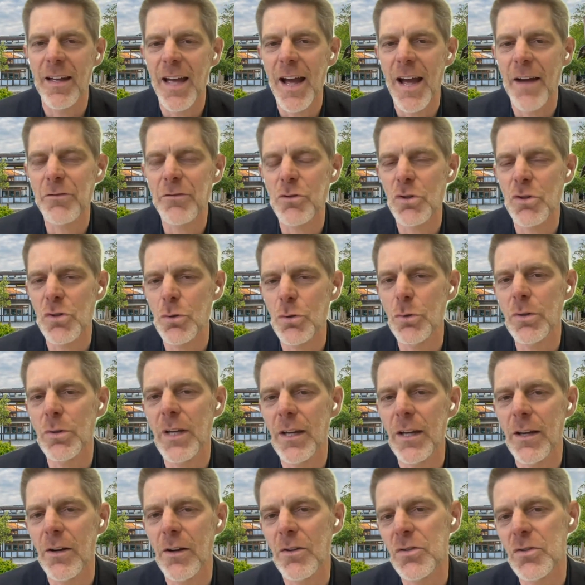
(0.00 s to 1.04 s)
After
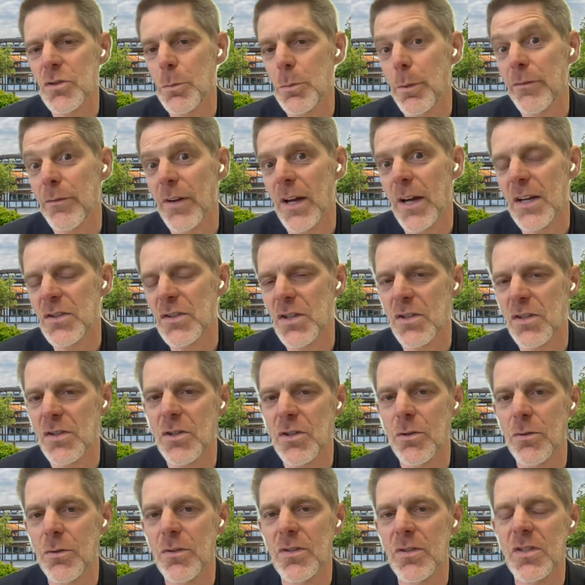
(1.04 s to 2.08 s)
school care
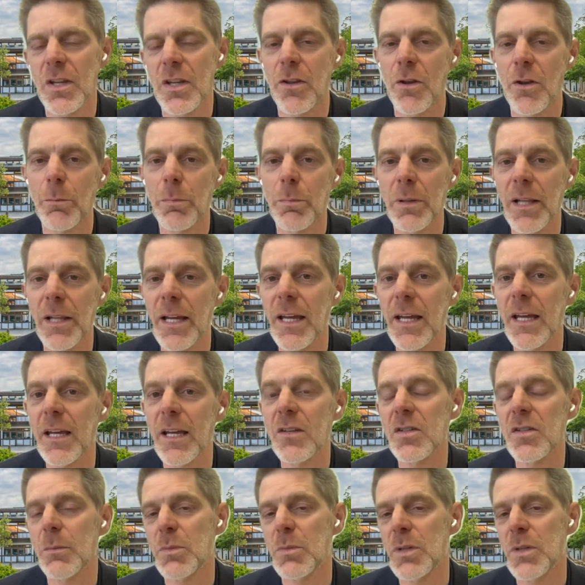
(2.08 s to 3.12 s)
supervises students in their
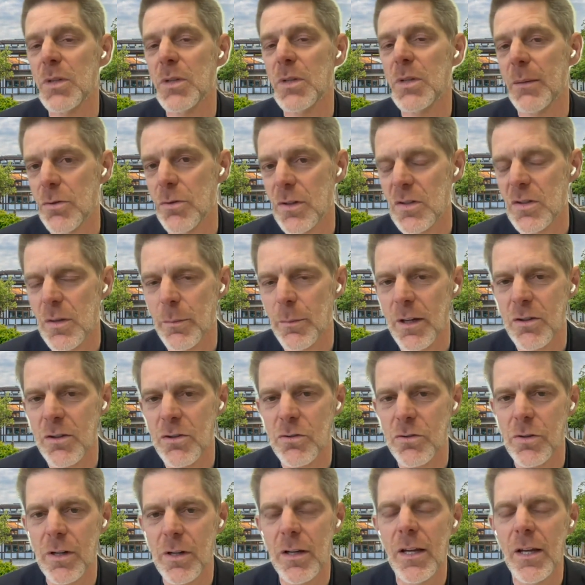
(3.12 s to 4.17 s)
play, sometimes doing
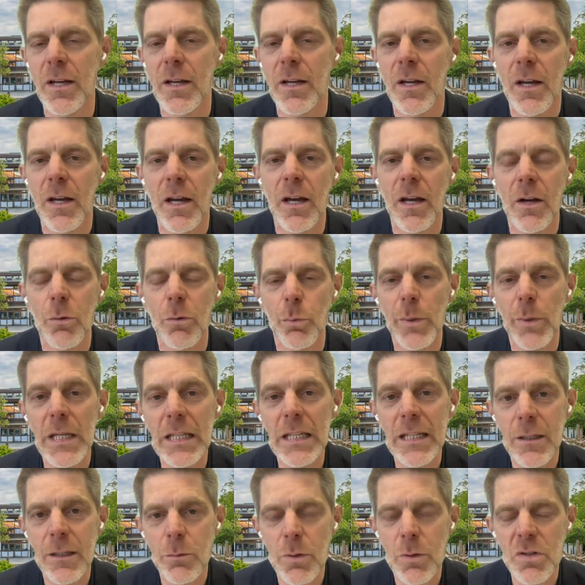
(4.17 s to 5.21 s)
some extra
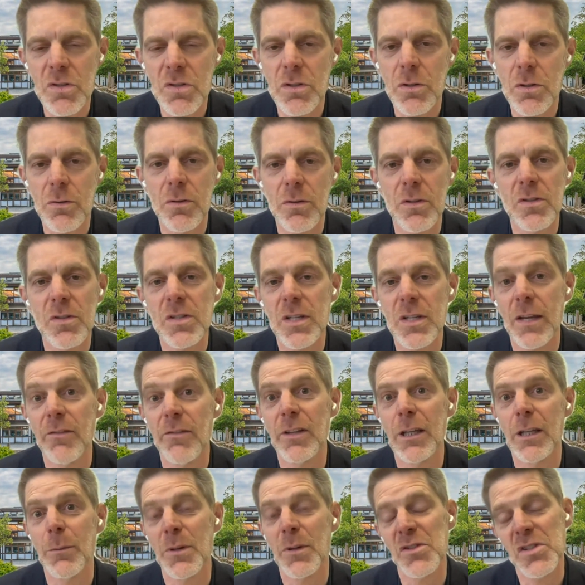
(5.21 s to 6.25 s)
reading with
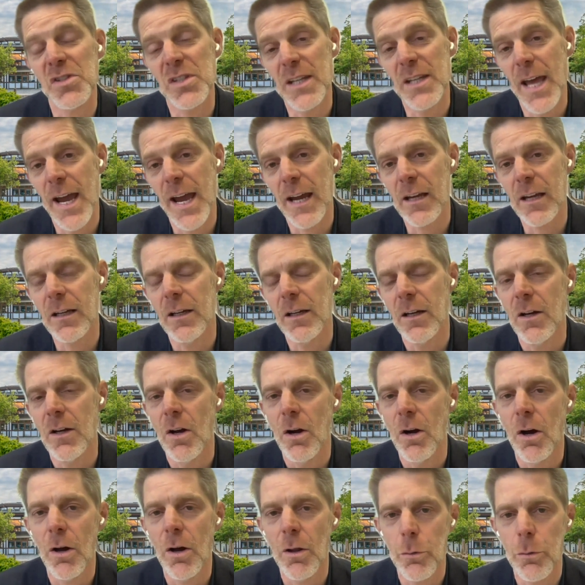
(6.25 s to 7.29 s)
students, giving them a
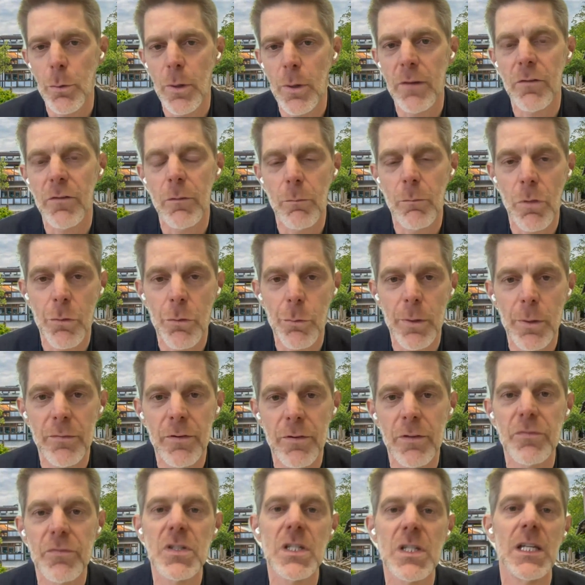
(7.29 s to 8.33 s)
snack all the way from
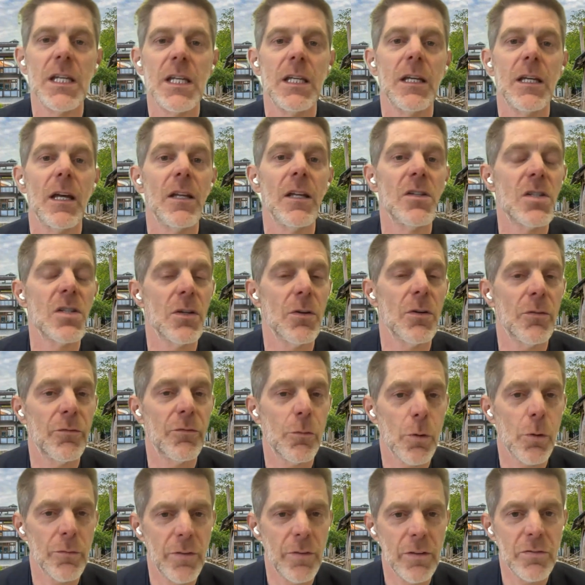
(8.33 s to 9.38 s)
3:15
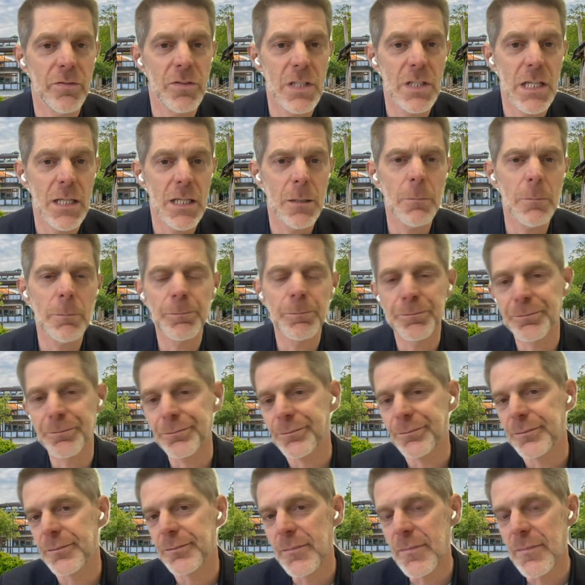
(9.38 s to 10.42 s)
until 4:15,